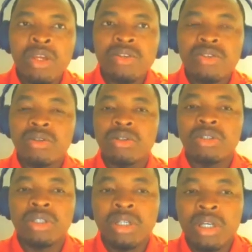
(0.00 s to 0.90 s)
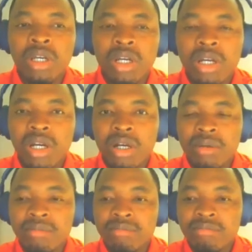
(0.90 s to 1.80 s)
So
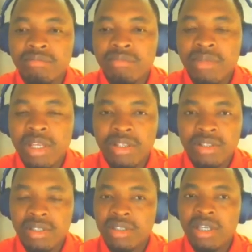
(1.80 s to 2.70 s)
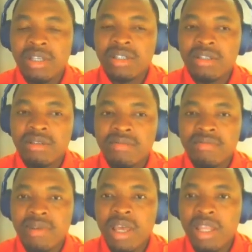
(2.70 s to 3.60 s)
um takes
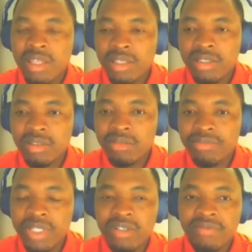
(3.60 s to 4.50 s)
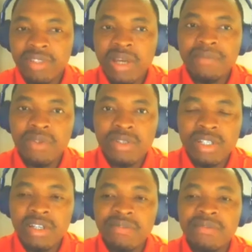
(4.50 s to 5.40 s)
a little bit of time to
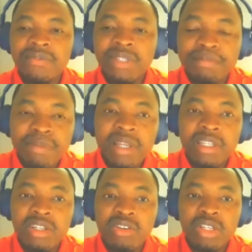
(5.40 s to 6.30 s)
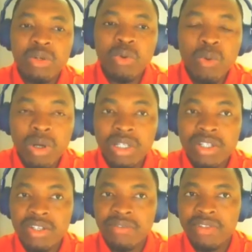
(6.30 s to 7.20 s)
save depending on the
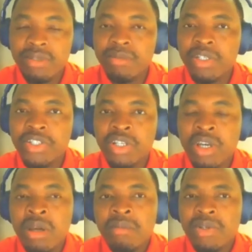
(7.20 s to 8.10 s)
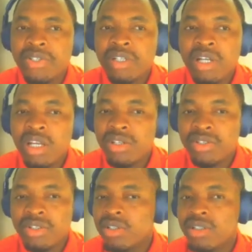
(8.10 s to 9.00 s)
quality of the image, but generally
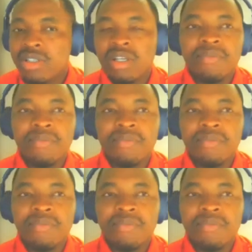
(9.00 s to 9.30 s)
it's just